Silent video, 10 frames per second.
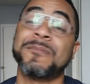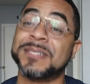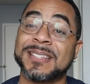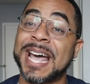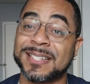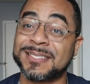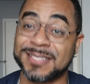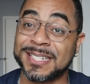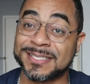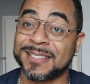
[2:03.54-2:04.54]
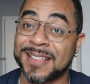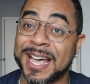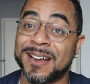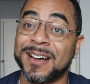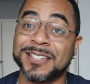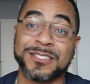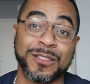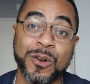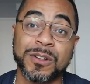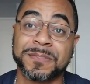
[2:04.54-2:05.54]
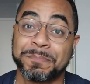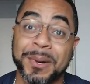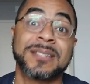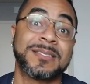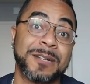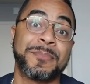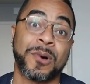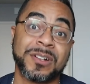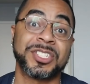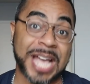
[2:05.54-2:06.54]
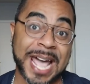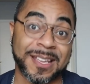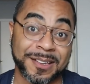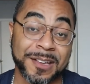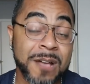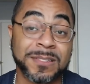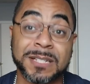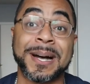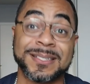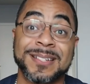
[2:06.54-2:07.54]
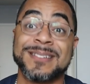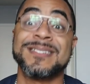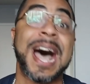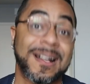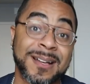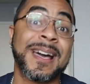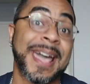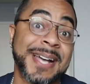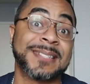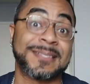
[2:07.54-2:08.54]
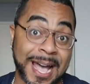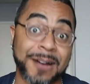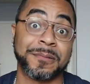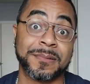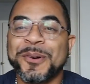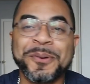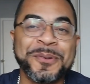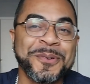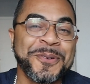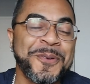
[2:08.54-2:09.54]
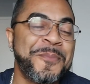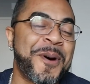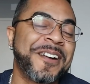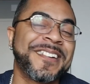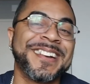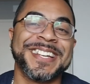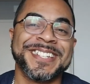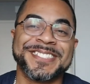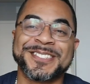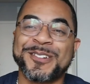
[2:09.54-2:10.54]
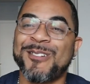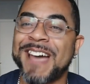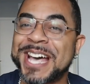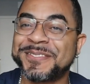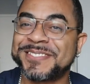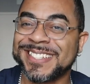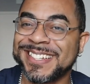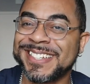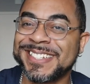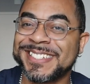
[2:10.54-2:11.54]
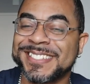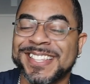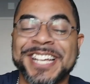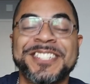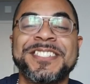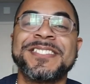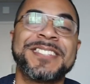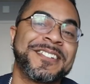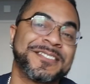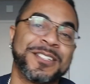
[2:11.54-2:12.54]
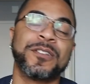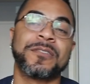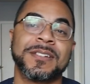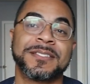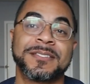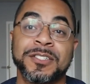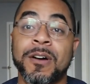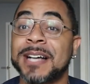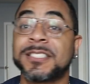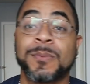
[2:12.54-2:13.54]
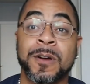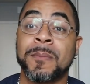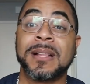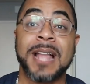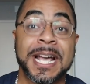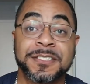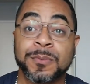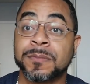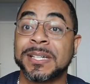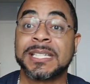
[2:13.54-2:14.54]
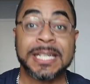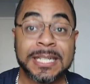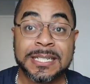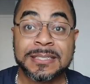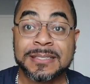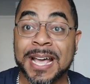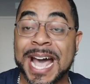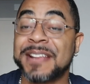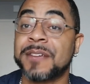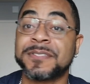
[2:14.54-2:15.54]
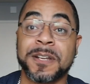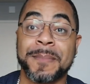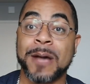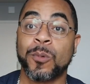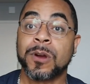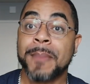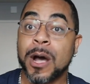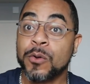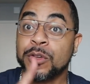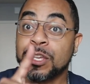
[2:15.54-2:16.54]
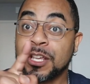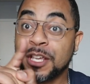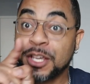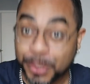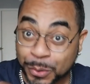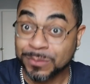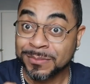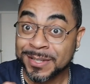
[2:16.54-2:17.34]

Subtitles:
it was last season that Dolores bucked up on Jackie, was about to knock her ass out. Ooh, Margaret is crafty. Like, she tells Dolores, you know, I swear on my life, swear on my kids, that I never said a bad word about you.